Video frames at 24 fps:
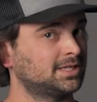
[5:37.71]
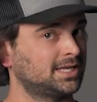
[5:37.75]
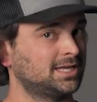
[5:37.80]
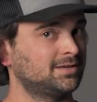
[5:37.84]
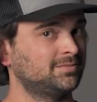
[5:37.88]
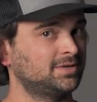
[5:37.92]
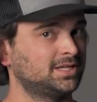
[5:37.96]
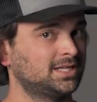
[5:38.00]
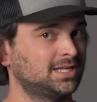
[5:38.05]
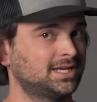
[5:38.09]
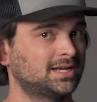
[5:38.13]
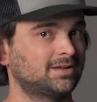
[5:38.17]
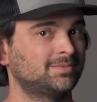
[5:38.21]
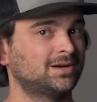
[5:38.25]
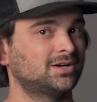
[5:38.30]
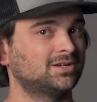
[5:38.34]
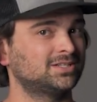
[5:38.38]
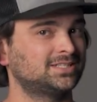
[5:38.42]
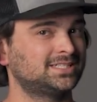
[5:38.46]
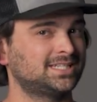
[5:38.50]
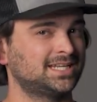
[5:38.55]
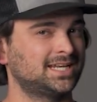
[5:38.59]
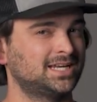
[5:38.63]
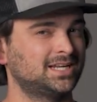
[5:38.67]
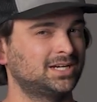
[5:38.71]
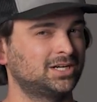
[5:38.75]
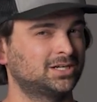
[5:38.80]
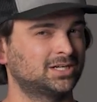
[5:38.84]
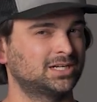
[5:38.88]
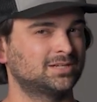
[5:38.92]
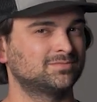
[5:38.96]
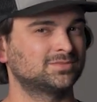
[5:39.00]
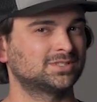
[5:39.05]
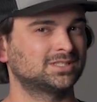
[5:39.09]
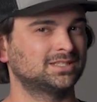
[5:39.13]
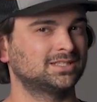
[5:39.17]
came in at about ten
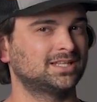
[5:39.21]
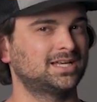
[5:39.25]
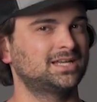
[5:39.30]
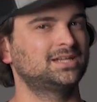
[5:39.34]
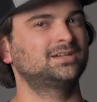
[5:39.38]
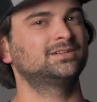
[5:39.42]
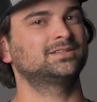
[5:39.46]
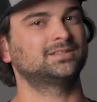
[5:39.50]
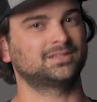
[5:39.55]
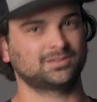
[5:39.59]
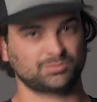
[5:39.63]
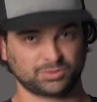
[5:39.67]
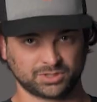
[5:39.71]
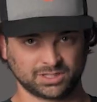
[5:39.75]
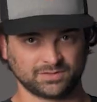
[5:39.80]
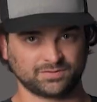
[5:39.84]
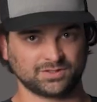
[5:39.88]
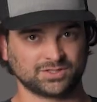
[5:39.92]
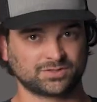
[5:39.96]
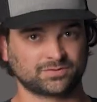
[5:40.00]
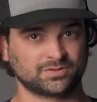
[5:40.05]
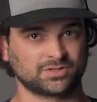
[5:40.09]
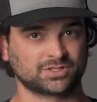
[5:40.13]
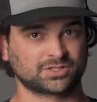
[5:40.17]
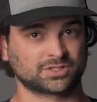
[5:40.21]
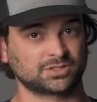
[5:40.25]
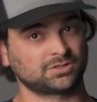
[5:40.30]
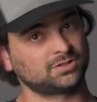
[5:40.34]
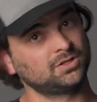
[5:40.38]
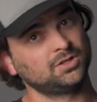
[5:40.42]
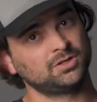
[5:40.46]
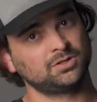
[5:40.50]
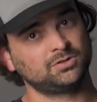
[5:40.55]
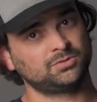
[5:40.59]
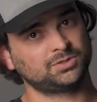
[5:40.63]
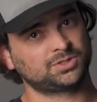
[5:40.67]
grams lighter than the previous version,
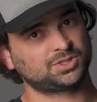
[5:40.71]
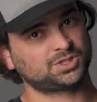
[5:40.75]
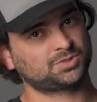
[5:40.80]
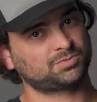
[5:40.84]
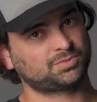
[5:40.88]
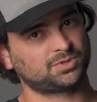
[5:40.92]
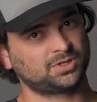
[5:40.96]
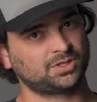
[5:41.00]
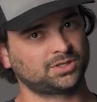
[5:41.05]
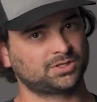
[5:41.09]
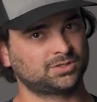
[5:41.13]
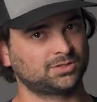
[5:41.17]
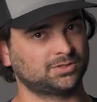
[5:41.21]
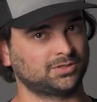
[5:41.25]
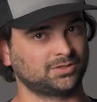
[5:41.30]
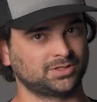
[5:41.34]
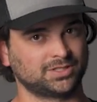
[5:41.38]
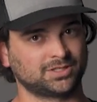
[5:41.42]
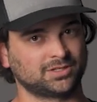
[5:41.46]
which is pretty cool.